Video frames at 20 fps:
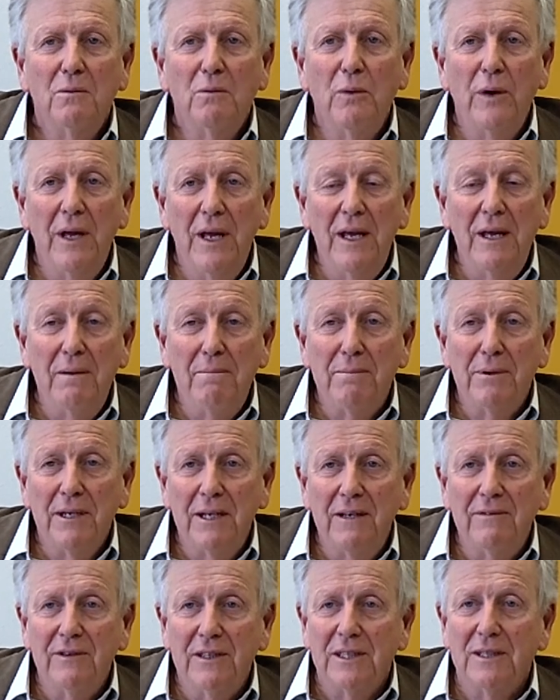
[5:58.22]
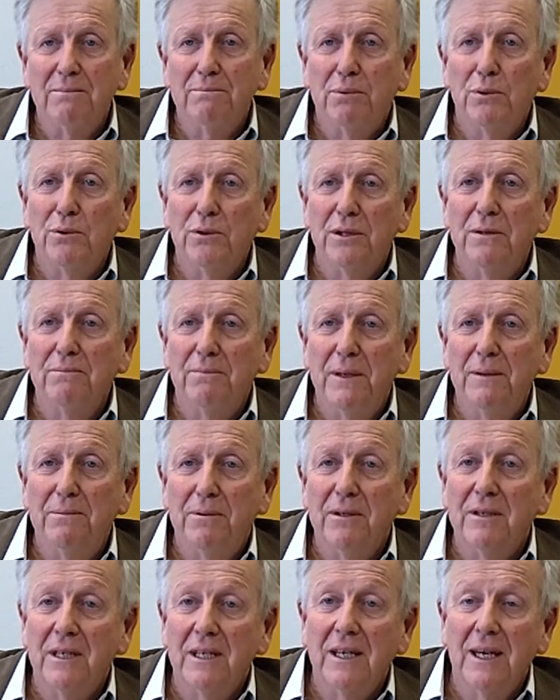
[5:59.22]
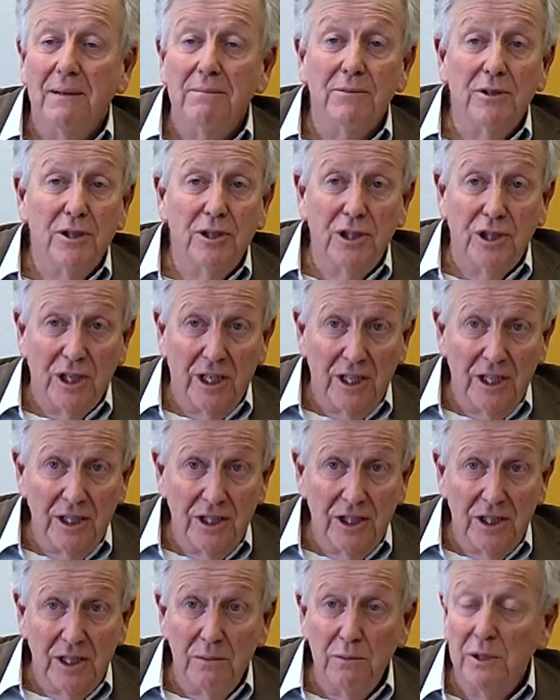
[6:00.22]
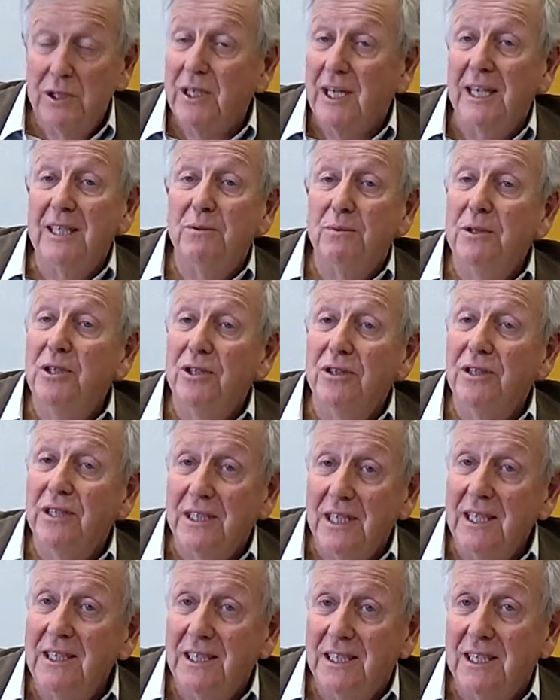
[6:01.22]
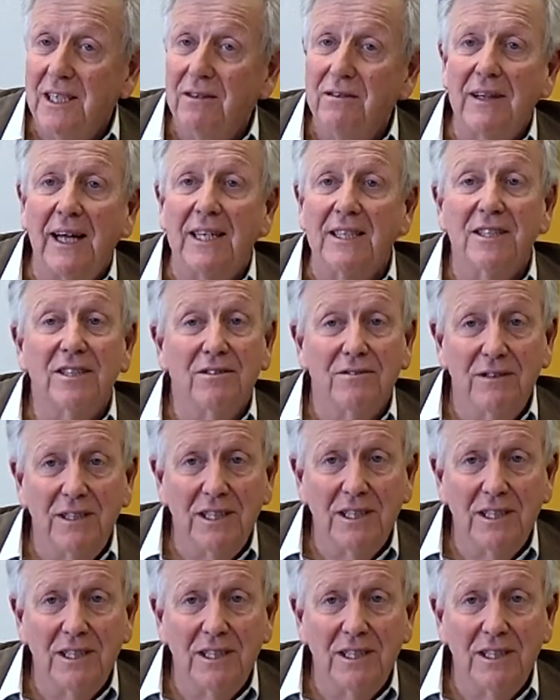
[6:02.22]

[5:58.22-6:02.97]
we believe it's important people can come to church, in which case we should say so? That's the